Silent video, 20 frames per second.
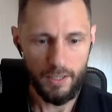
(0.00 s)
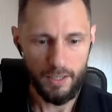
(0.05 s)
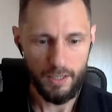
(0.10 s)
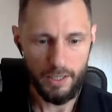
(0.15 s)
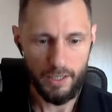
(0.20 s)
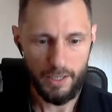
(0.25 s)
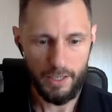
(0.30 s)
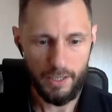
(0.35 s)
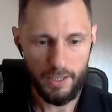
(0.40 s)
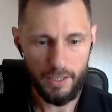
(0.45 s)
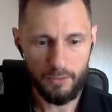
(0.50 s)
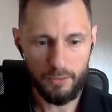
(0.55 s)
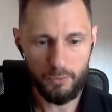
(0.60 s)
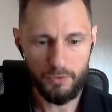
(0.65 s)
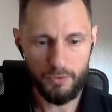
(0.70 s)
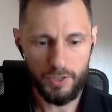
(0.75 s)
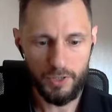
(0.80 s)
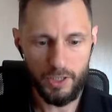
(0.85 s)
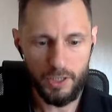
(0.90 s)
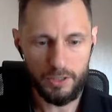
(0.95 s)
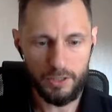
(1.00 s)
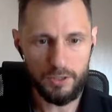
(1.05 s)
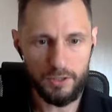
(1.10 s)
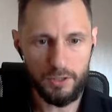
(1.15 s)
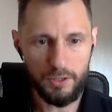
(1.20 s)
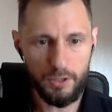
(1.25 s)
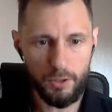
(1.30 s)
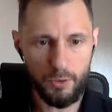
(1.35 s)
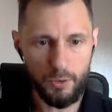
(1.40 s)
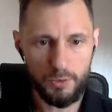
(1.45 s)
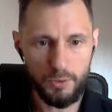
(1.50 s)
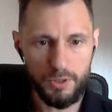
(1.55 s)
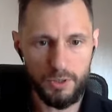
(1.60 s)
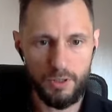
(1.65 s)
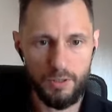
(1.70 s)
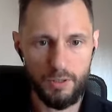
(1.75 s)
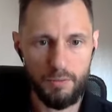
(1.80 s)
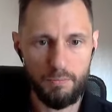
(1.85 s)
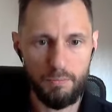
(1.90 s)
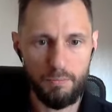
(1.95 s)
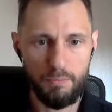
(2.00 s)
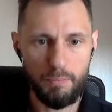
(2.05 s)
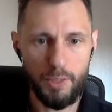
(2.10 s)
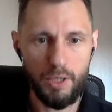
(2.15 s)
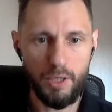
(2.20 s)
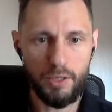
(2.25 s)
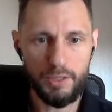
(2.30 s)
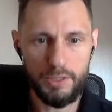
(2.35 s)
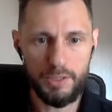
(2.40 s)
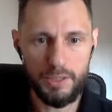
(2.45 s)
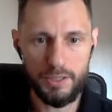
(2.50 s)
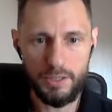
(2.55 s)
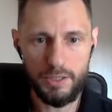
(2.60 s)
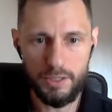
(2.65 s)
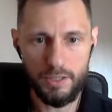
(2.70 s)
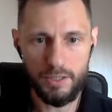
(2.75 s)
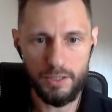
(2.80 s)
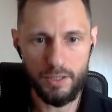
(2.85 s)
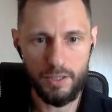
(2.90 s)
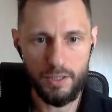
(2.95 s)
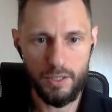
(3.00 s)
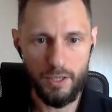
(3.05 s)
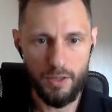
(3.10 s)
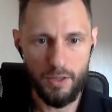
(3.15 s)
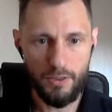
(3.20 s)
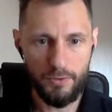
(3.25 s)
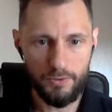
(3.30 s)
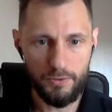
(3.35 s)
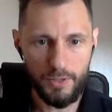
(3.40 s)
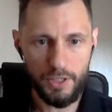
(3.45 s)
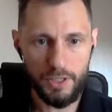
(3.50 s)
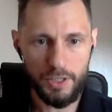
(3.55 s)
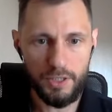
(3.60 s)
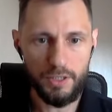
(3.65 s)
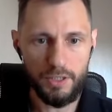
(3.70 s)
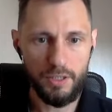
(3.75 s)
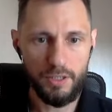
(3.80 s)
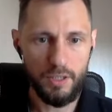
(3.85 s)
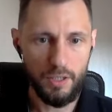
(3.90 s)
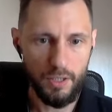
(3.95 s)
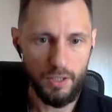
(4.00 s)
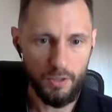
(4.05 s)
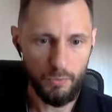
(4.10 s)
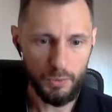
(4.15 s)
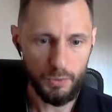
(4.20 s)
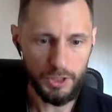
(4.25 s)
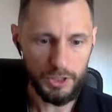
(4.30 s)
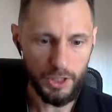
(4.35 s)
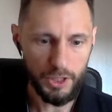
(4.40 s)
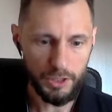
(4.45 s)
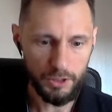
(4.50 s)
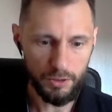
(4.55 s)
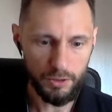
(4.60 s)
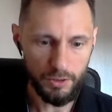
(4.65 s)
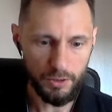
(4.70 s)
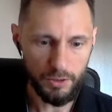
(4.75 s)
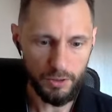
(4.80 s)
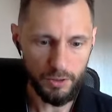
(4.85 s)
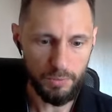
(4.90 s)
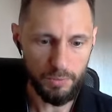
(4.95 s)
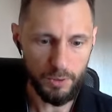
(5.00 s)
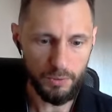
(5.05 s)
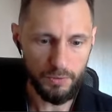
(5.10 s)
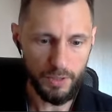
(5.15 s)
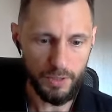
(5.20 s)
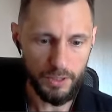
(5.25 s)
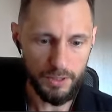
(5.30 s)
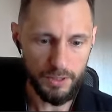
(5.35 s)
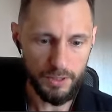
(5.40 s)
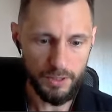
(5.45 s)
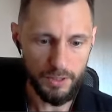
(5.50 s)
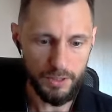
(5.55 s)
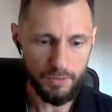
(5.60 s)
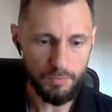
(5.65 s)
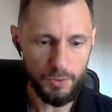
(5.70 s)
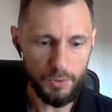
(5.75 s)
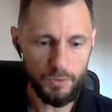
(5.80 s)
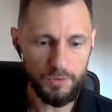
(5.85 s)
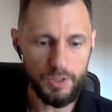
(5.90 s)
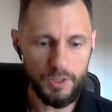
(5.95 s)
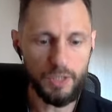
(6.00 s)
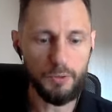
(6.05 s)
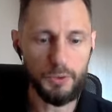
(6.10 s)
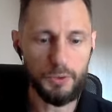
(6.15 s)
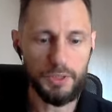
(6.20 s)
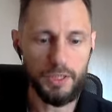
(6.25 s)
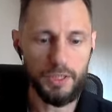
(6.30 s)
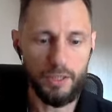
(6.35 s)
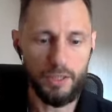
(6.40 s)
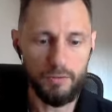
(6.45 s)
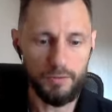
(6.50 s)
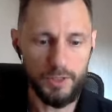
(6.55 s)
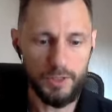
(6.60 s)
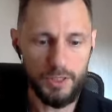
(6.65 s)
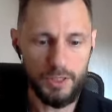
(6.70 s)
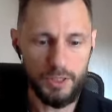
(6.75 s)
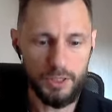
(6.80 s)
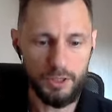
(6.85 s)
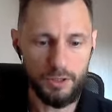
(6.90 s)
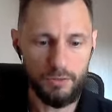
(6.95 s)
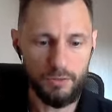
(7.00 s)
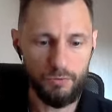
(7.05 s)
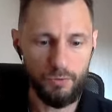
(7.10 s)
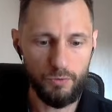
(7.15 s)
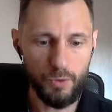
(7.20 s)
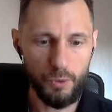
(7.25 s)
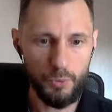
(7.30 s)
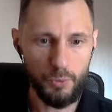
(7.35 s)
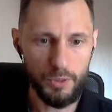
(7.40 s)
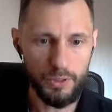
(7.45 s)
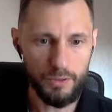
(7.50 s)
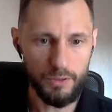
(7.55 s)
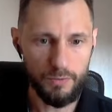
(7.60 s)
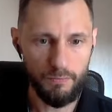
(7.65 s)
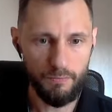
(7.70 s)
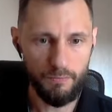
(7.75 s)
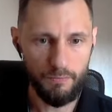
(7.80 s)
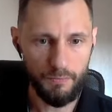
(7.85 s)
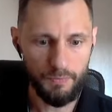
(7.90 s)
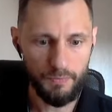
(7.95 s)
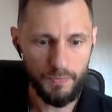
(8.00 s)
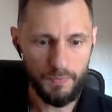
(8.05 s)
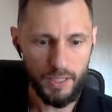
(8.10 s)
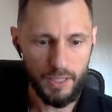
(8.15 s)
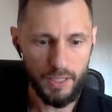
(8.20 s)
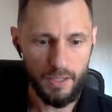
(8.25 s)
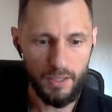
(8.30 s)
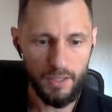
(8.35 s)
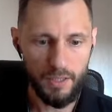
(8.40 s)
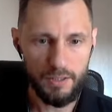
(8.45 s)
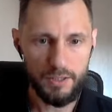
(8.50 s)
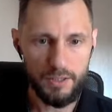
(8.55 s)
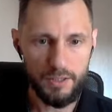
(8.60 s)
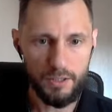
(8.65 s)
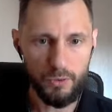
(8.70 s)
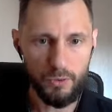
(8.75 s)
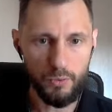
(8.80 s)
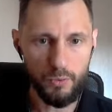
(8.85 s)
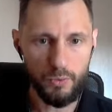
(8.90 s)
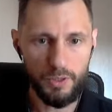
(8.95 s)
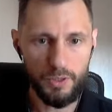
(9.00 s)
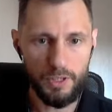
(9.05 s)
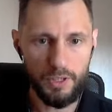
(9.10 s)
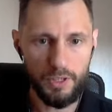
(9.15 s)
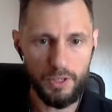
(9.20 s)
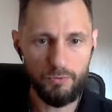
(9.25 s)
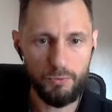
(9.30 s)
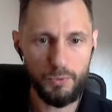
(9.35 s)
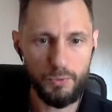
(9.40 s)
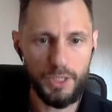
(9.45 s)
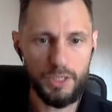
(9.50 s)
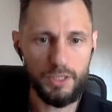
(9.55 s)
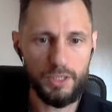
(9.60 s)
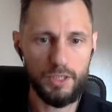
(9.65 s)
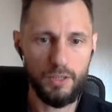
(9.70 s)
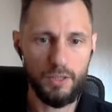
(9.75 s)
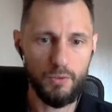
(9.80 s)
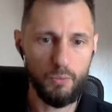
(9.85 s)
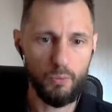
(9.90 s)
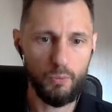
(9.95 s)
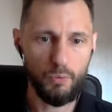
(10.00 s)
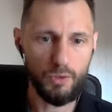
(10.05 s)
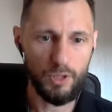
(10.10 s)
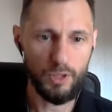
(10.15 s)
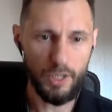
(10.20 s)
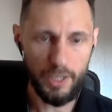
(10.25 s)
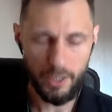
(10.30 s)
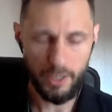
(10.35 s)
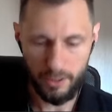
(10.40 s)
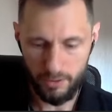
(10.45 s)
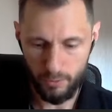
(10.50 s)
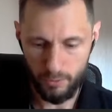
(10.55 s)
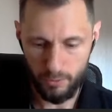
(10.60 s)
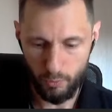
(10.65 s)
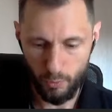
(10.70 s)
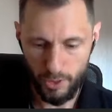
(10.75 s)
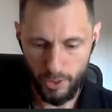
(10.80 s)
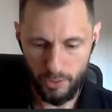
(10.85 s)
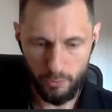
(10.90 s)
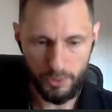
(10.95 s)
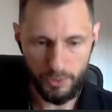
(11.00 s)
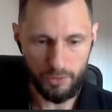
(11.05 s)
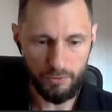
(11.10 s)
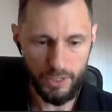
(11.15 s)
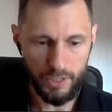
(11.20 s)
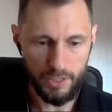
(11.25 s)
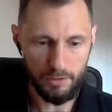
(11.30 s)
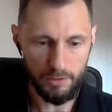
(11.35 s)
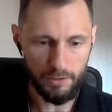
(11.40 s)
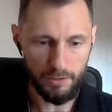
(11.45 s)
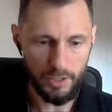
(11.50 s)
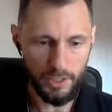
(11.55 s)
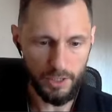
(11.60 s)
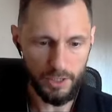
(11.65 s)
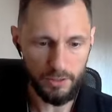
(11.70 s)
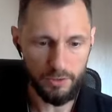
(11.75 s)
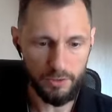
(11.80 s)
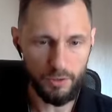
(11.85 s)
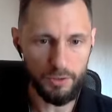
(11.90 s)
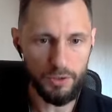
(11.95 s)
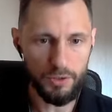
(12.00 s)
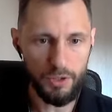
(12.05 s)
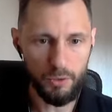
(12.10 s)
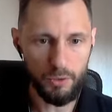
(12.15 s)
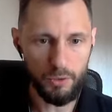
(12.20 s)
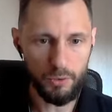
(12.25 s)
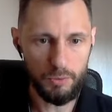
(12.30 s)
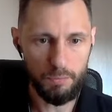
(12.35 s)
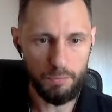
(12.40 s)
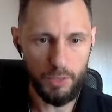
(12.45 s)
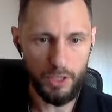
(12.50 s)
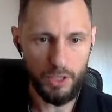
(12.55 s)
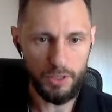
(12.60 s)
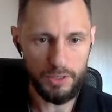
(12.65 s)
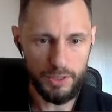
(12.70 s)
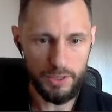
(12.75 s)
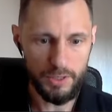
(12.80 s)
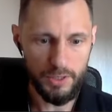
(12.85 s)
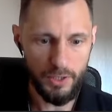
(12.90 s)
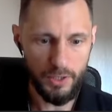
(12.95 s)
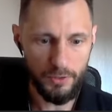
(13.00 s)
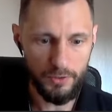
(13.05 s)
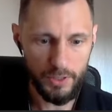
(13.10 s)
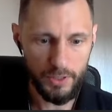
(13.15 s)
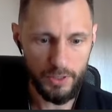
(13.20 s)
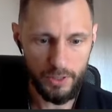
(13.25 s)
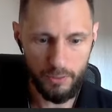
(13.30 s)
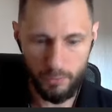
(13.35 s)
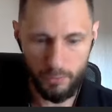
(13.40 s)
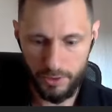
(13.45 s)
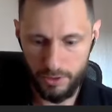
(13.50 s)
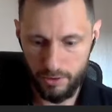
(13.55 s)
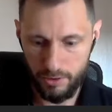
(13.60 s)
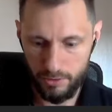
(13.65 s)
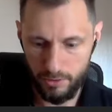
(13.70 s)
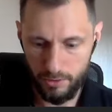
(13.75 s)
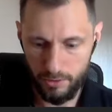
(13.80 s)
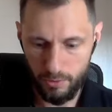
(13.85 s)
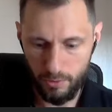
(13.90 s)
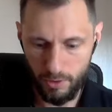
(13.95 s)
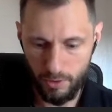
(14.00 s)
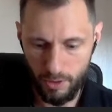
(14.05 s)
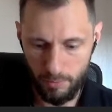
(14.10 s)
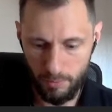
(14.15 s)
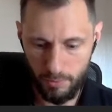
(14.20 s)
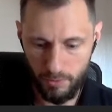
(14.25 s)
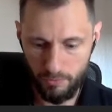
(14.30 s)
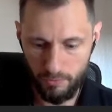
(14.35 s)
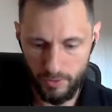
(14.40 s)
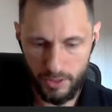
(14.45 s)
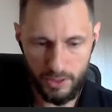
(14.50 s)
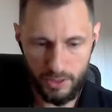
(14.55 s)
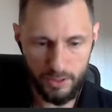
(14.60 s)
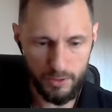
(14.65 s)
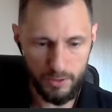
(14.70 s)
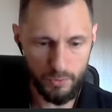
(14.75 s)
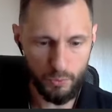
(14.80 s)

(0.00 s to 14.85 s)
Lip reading: And we've got node policy 3, which actually progresses and moves our conversation forward. So if we land, when we rather land on node policy 3, we need to do a couple of things.